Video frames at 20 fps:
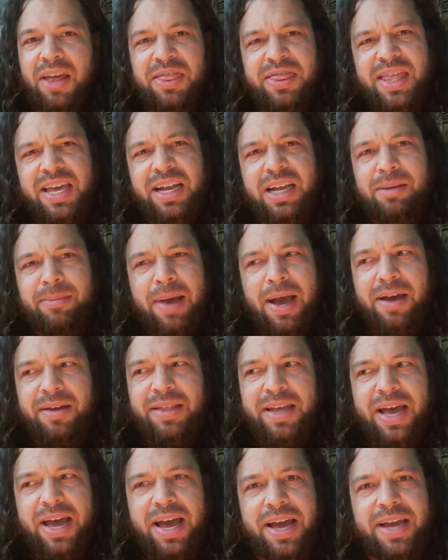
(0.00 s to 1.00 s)
think about
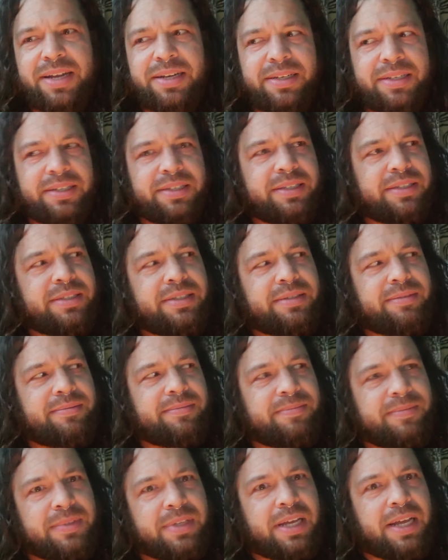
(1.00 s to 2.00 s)
that,
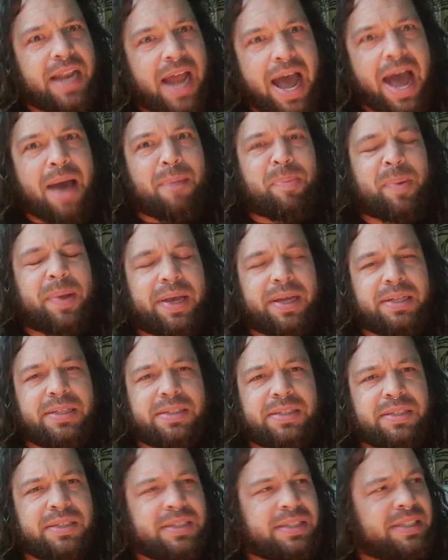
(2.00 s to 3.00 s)
it
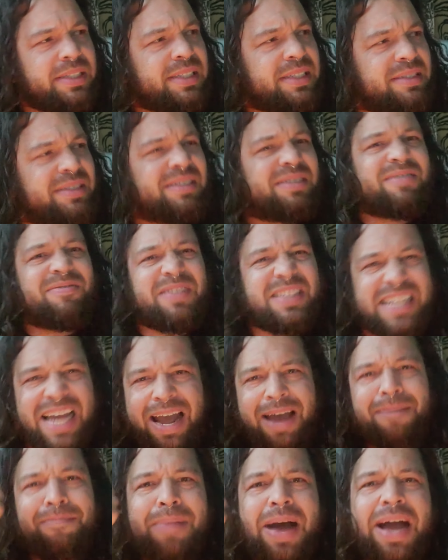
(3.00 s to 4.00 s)
happens.
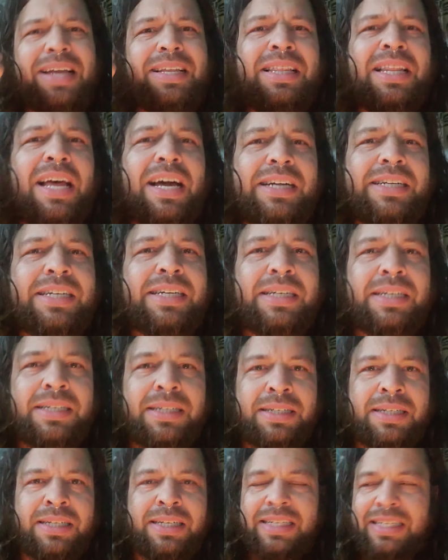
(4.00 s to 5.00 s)
Damn my luck.
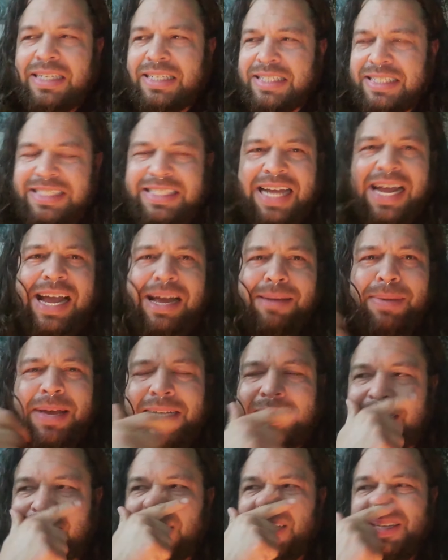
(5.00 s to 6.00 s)
Damn
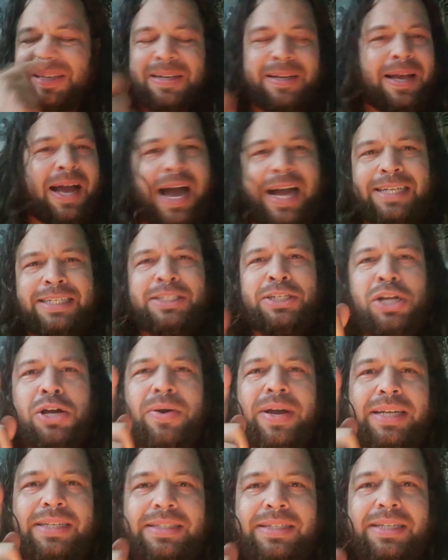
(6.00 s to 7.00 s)
it. I knew
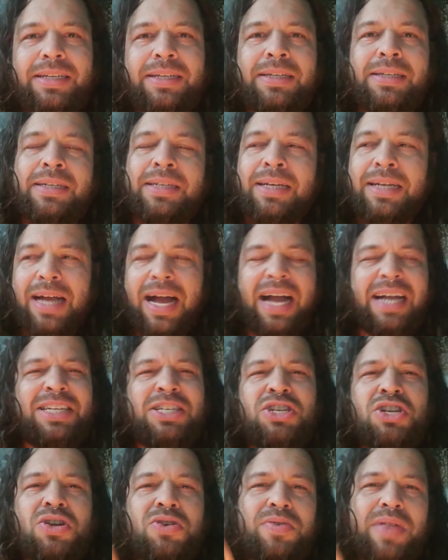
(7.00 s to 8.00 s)
it. I
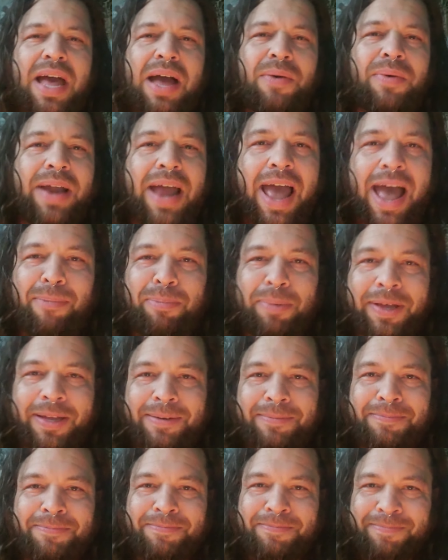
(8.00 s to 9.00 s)
knew that would
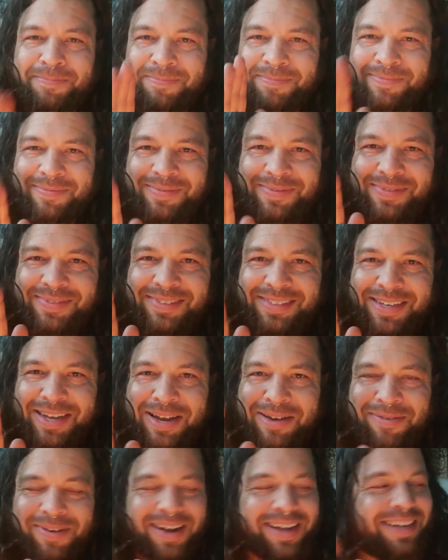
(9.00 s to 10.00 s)
happen.
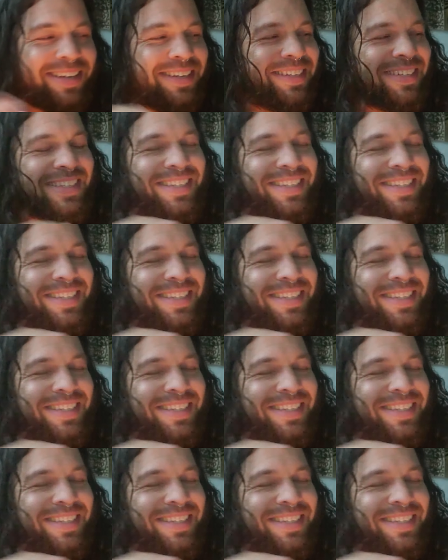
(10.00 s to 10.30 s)
Right?